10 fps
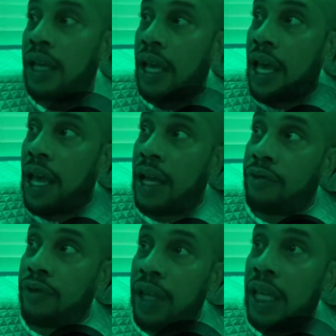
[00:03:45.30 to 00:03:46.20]

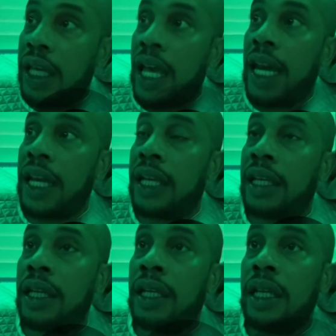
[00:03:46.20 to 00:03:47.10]
and really getting
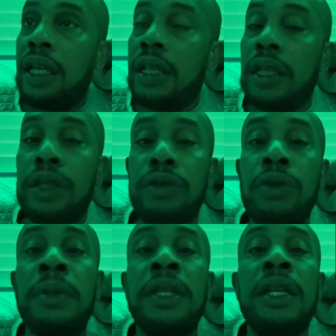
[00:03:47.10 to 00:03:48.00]
the true
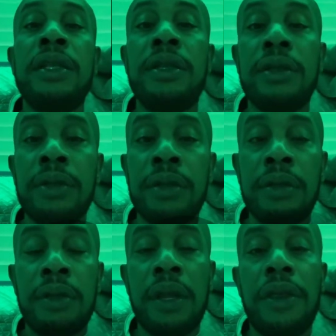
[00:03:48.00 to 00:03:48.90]
medicinal
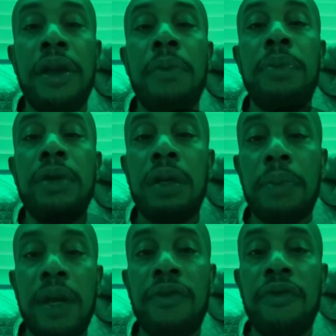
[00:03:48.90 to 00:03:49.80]
therapeutic
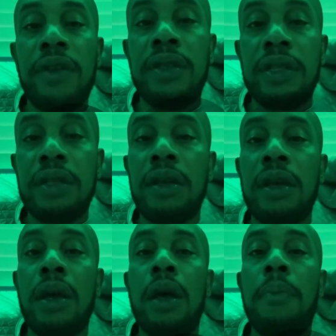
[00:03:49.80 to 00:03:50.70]
benefits
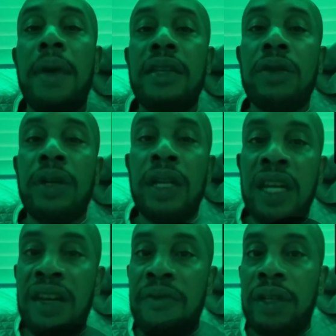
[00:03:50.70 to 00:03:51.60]
based on an
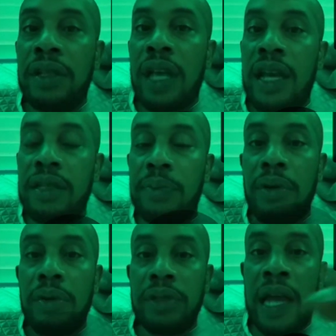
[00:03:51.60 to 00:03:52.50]
individualized
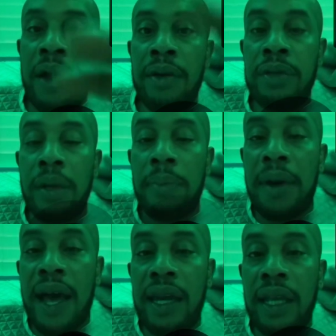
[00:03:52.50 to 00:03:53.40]
approach, how your
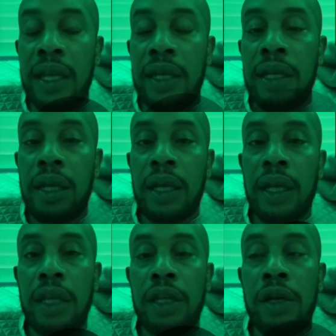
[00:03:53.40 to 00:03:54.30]
body and
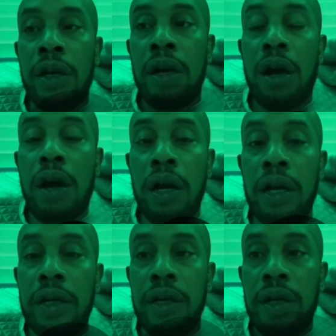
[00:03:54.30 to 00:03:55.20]
your heart
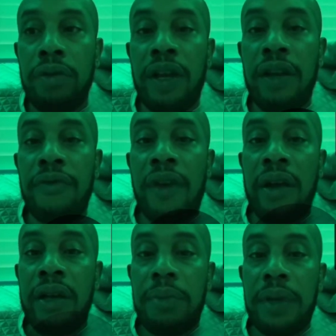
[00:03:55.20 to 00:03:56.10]
rate
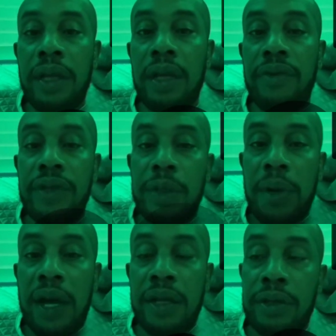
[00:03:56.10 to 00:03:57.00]
variability
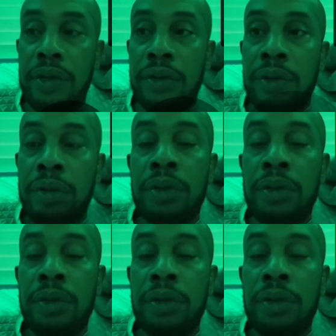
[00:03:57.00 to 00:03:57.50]
respond to